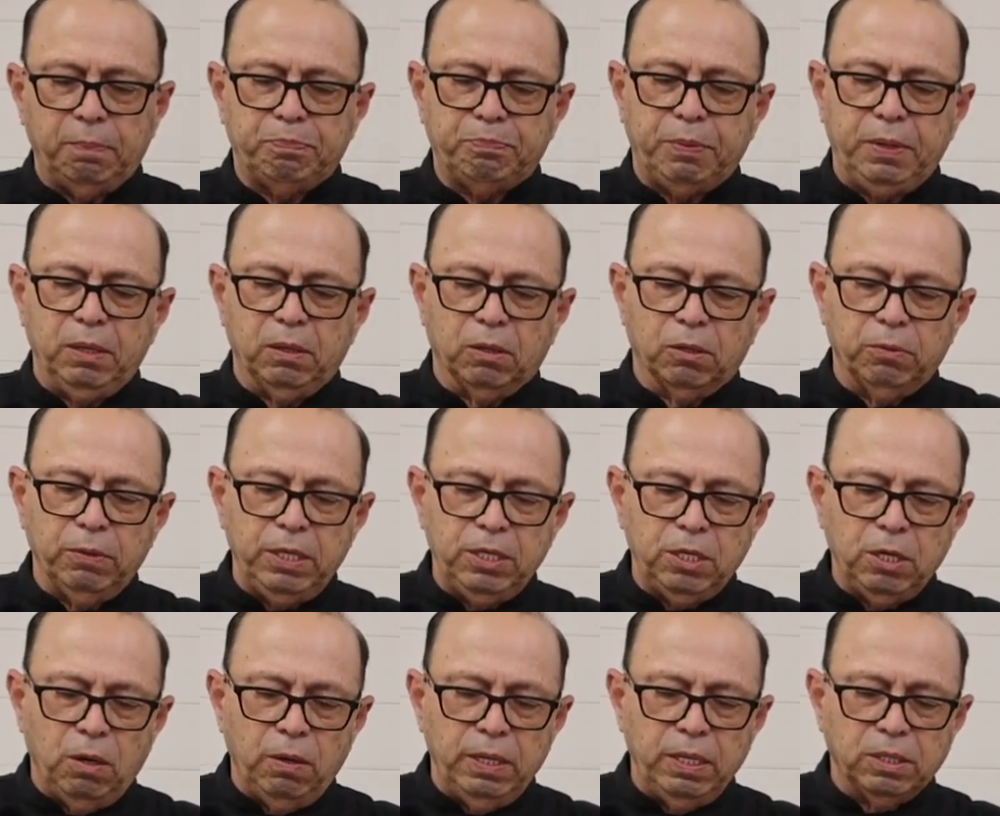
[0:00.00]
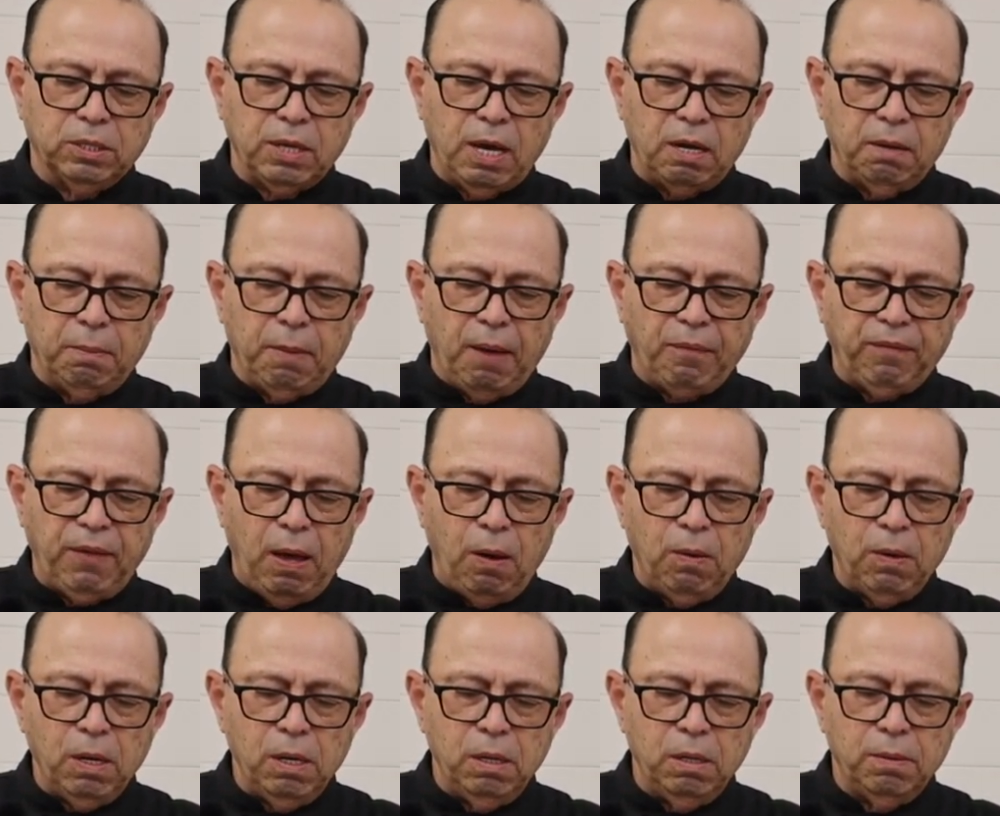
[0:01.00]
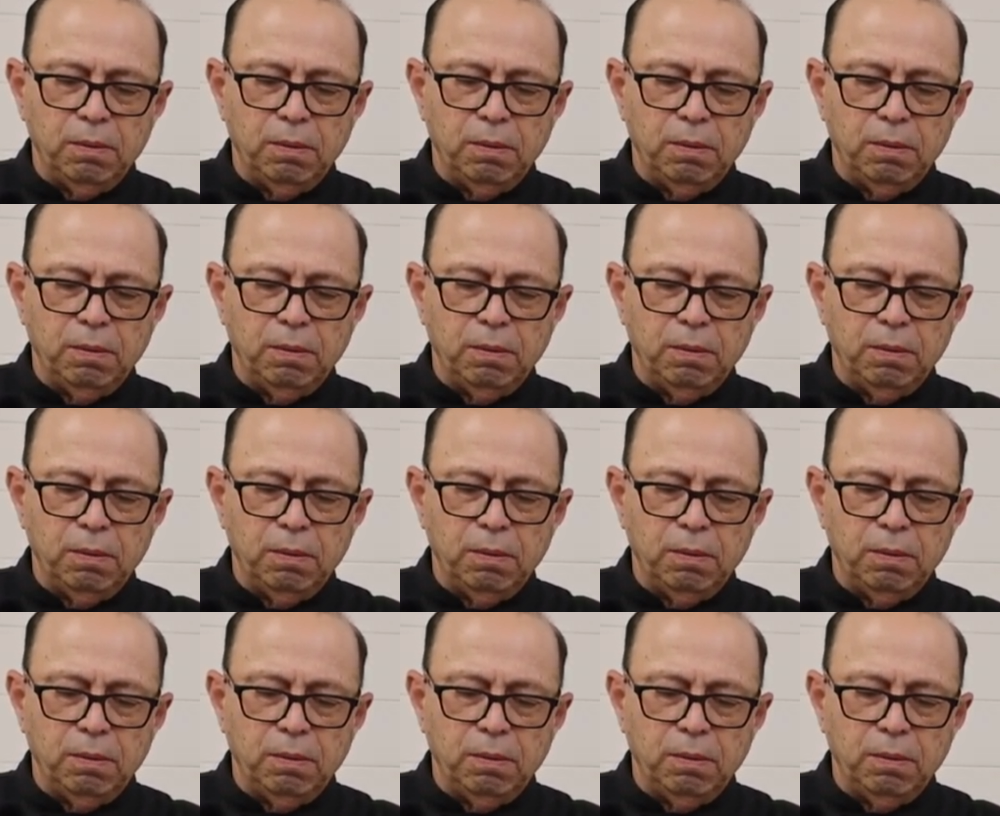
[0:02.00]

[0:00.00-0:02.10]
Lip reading: Pinot Grigio inside of my flour.